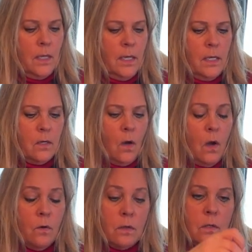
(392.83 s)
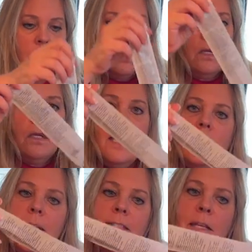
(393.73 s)
Okay. Oh,
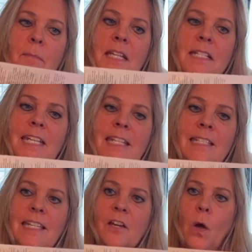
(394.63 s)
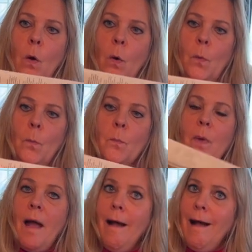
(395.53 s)
and they sent me a teasing comb.
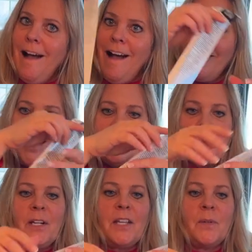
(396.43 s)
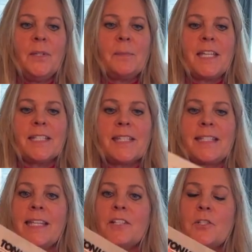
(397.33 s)
Ah, that's pretty cool because
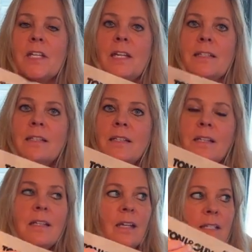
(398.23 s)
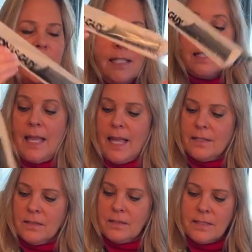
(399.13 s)
that's actually a
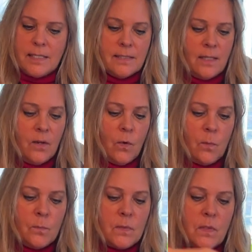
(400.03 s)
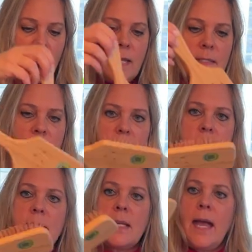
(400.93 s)
steel-handled teasing comb. So that's
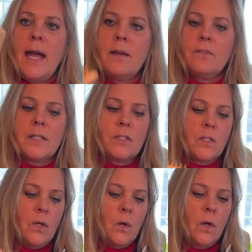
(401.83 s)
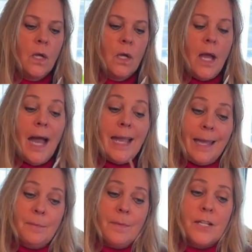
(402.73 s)
nice to have because, you know, I
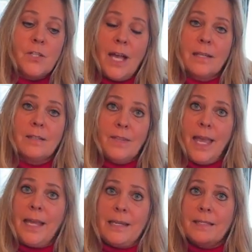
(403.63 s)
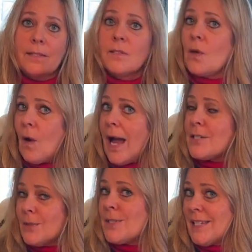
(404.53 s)
am a child of the 80s. So I
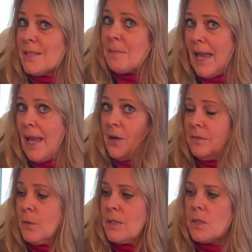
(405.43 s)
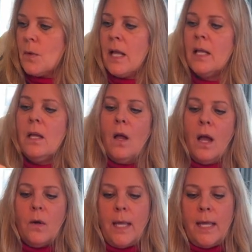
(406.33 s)
do tease my hair every once in a while.
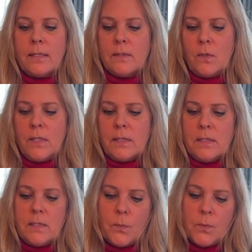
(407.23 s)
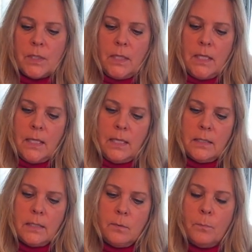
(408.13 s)
Okay, so this is a really
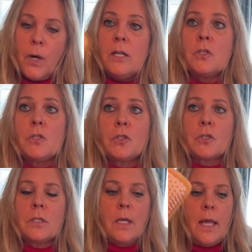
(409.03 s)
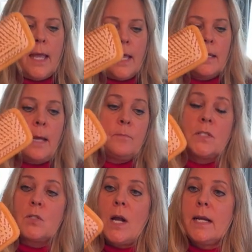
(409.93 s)
neat brush and I'm
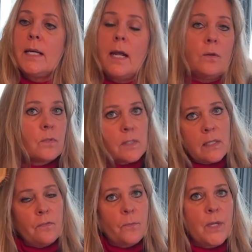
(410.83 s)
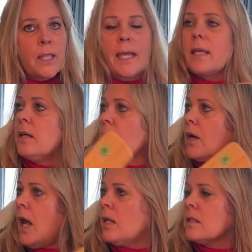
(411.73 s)
just trying it out, see if we like it or
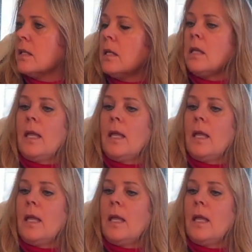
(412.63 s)
not.